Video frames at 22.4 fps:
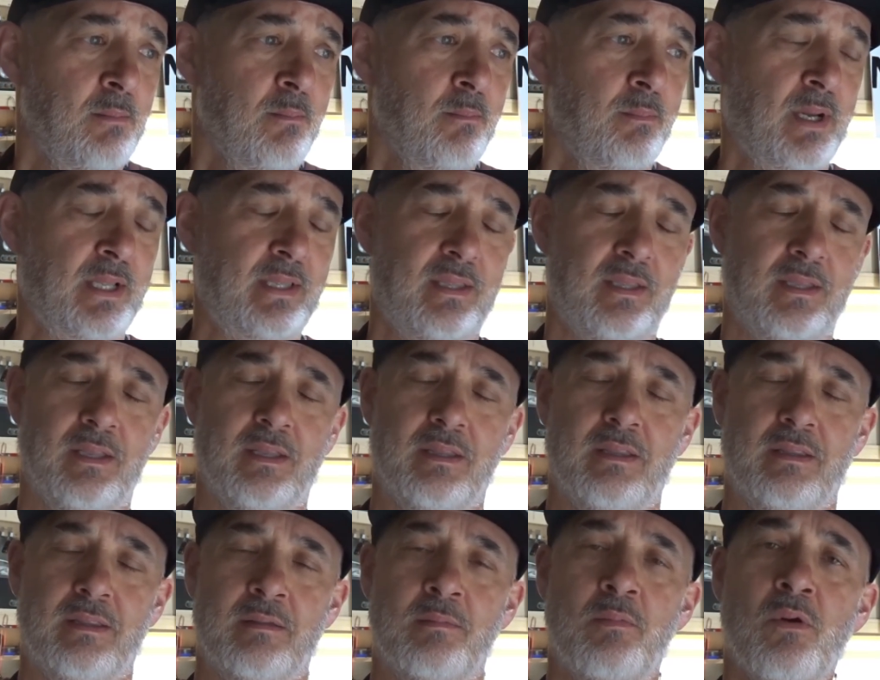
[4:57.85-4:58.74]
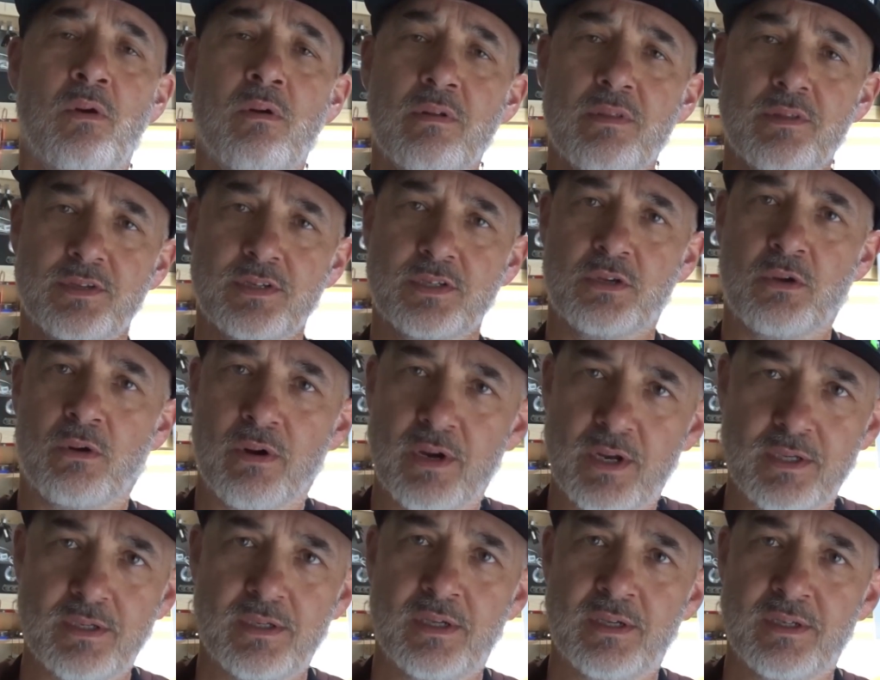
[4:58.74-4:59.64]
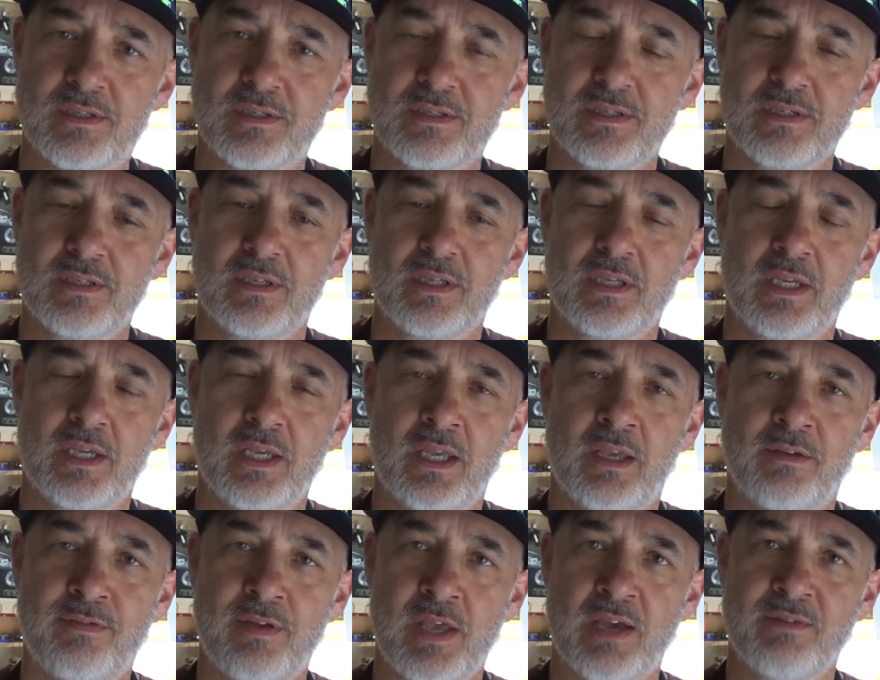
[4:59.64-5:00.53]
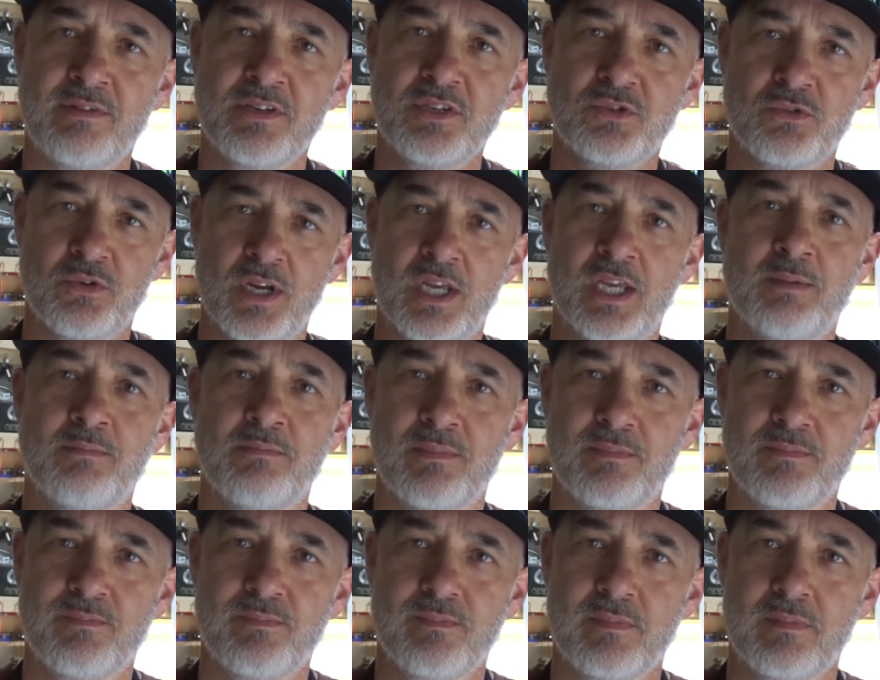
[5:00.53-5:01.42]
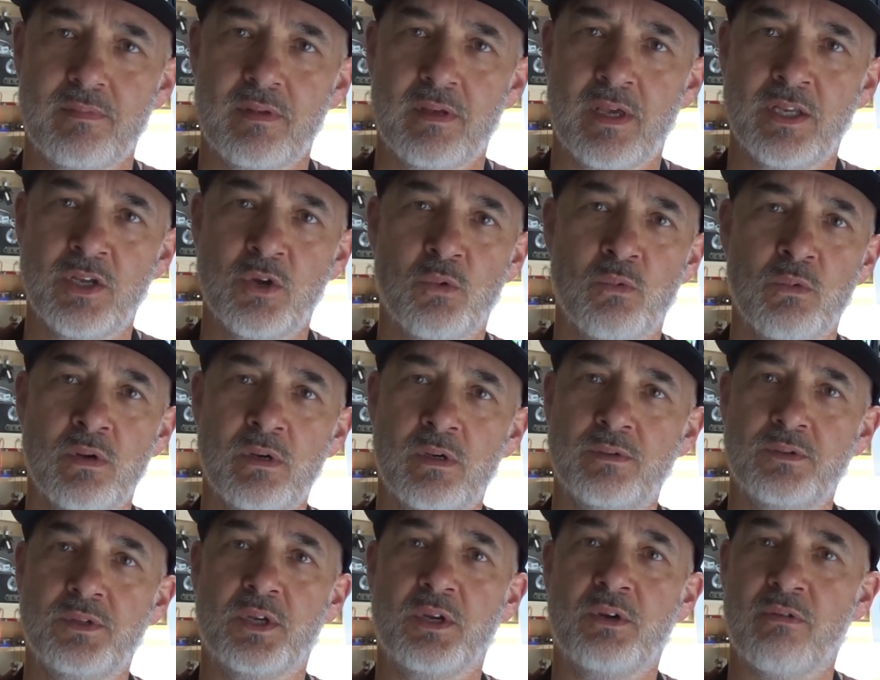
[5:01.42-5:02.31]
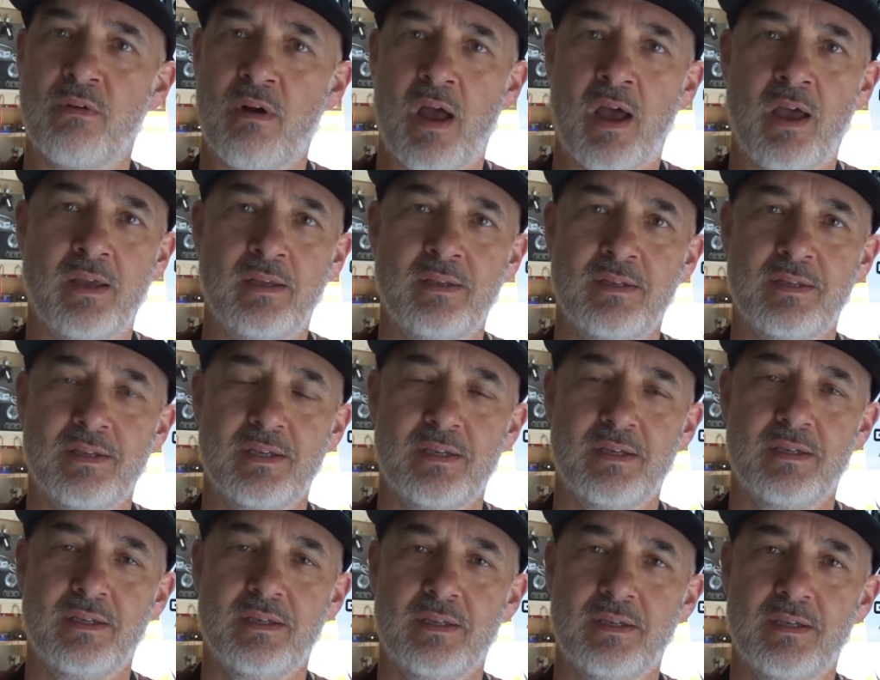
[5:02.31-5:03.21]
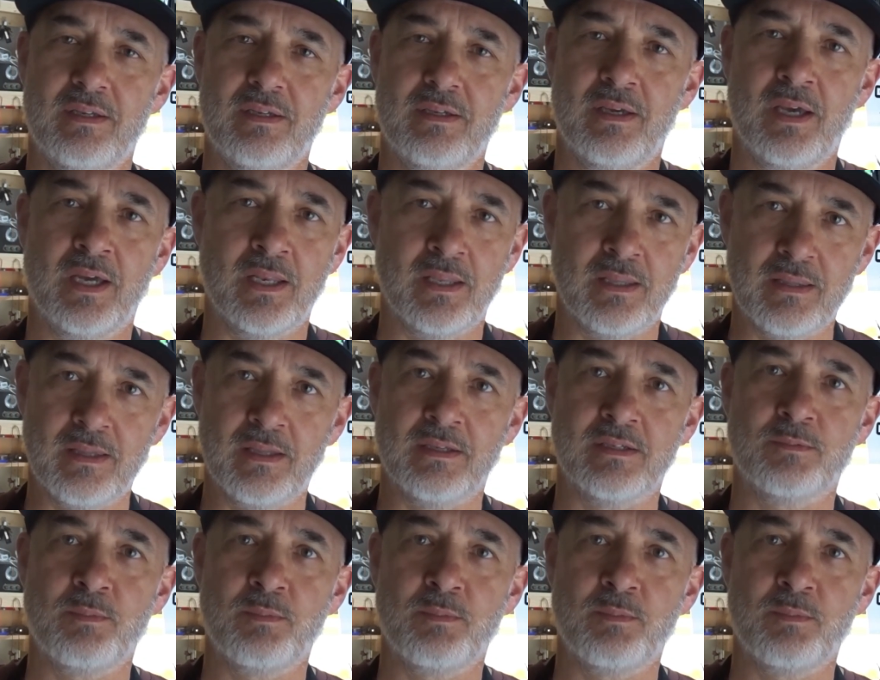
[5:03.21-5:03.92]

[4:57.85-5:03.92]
But the moral of the story is, if you have a dream and you're willing to grind, anything's